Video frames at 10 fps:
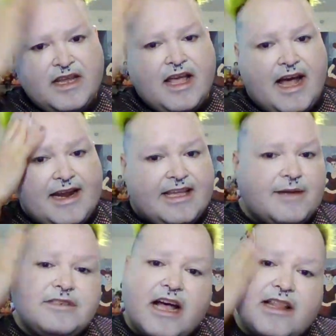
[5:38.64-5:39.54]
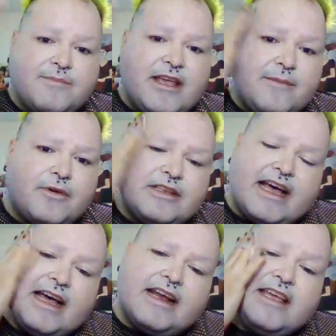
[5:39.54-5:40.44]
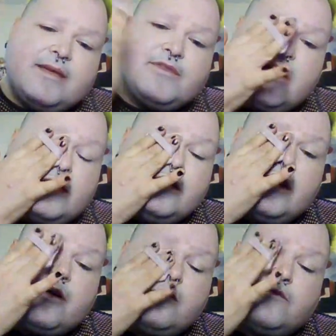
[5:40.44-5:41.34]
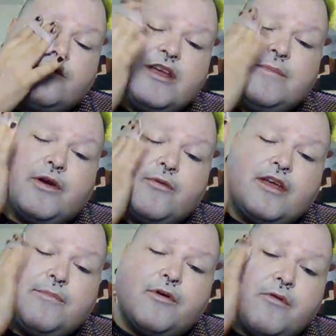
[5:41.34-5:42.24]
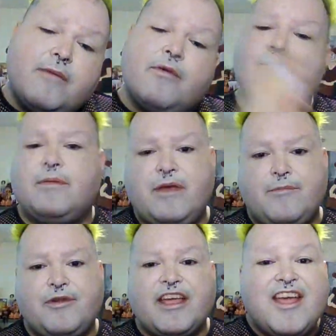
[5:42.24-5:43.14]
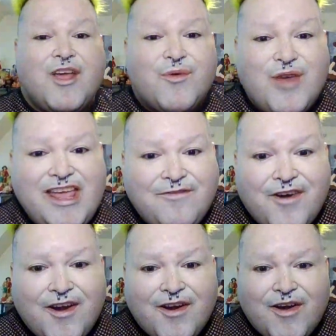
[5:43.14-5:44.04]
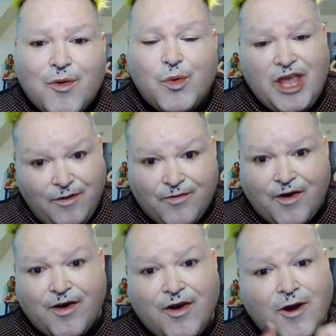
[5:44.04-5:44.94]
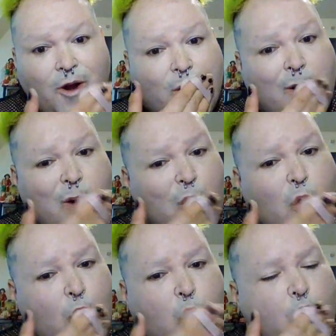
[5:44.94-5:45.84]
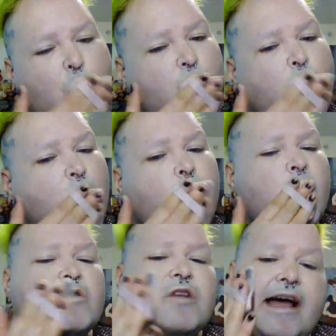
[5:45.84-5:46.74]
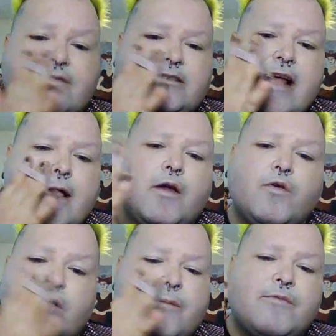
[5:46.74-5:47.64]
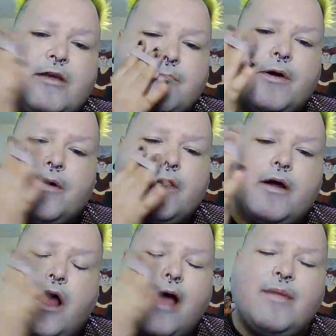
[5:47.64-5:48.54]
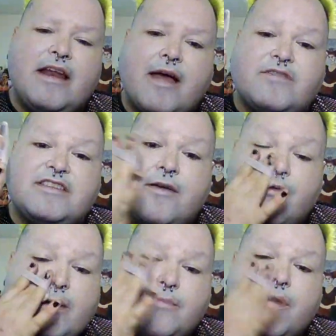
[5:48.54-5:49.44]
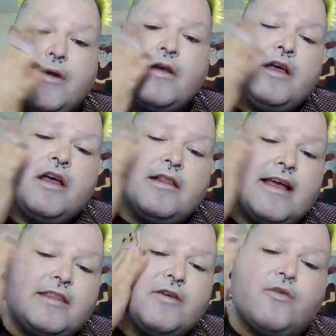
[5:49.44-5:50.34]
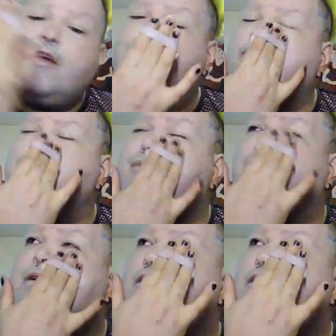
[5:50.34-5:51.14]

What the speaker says: And I keep telling people that. I keep telling, Reaper, Reaper, Reaper, but people are like, Reefer, Reefer. So I have to say Grim Reaper, I have to say Reaper like the Grim Reaper.